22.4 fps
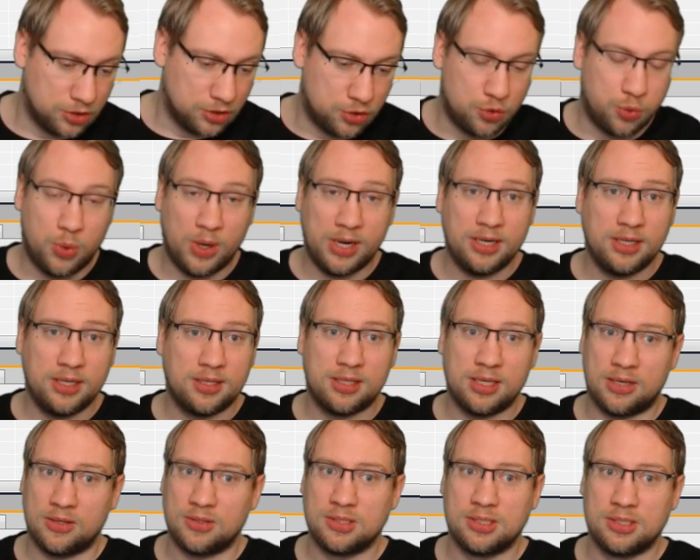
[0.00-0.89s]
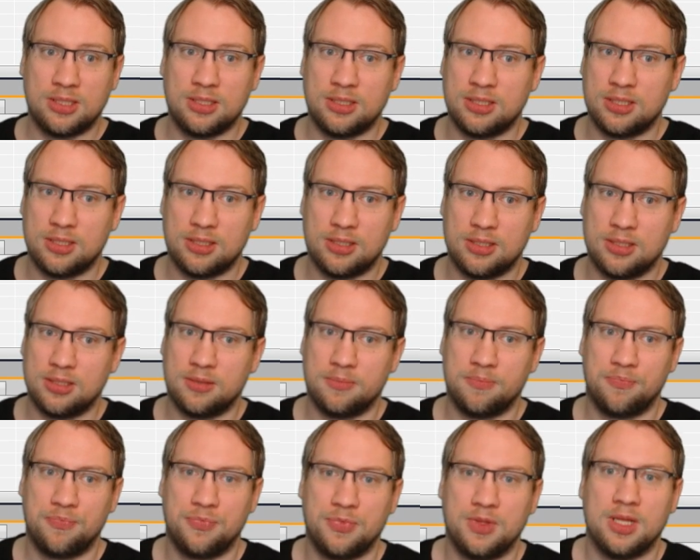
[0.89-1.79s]
20,000,
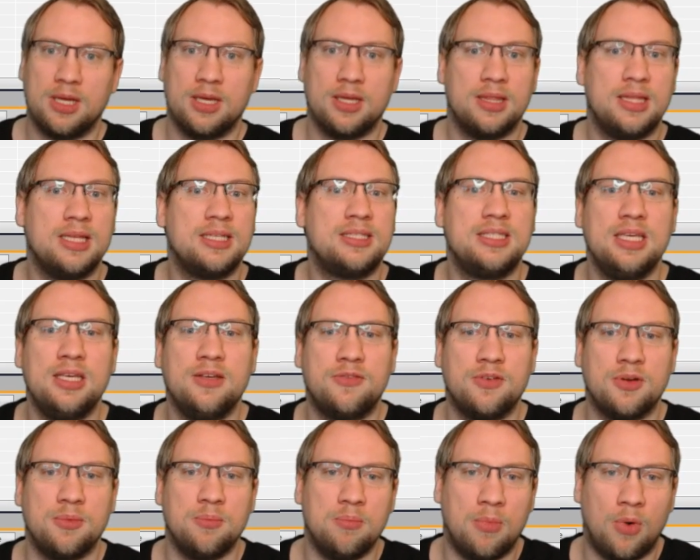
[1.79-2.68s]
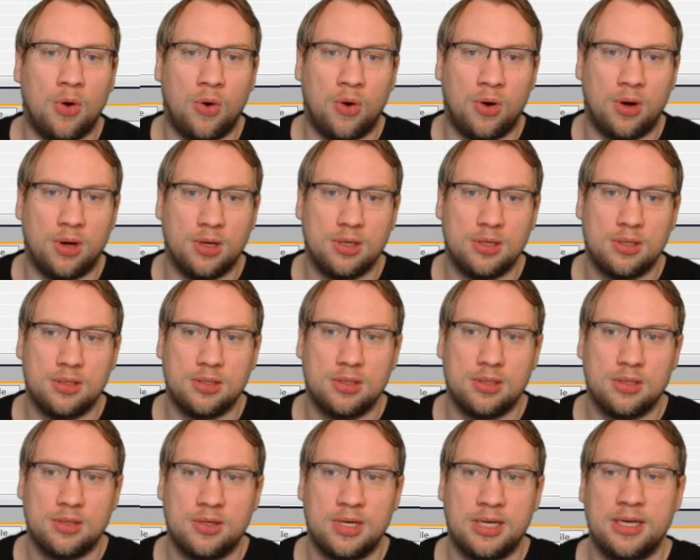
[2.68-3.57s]
that's even more,
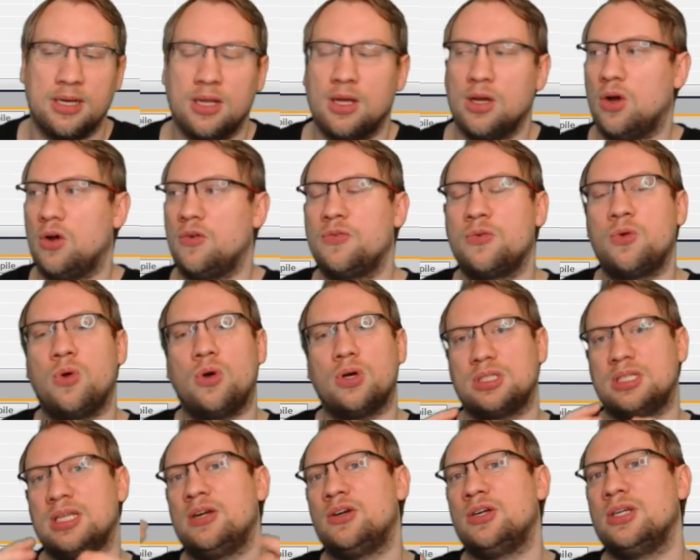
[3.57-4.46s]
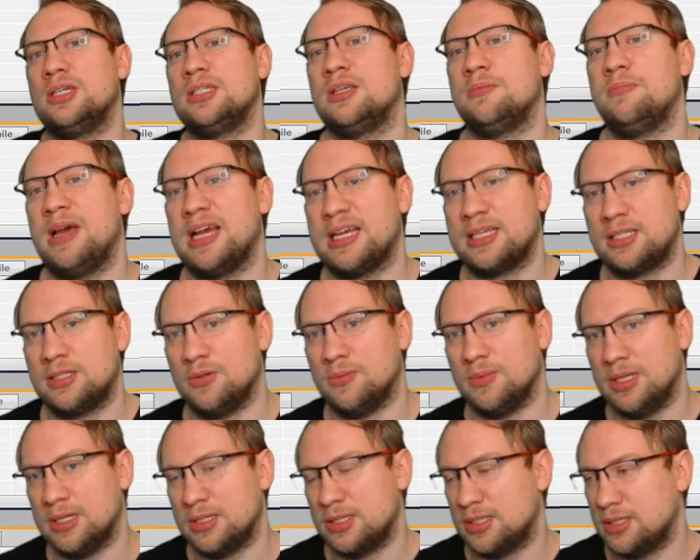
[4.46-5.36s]
right? Of course, there is a
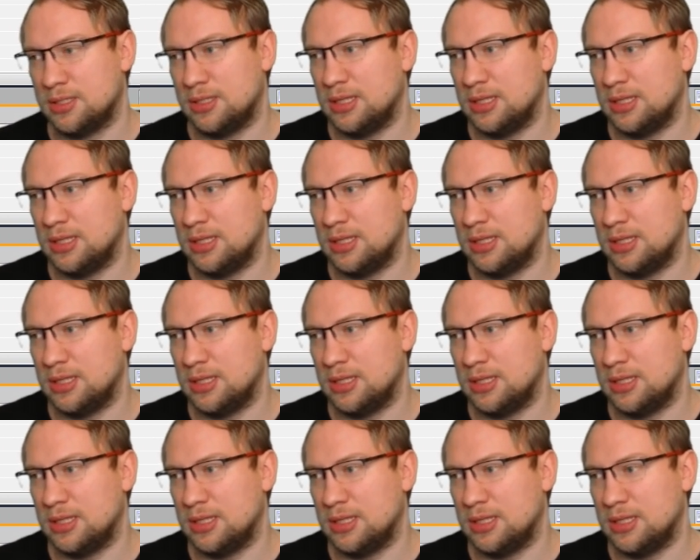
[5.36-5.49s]
maximum. There's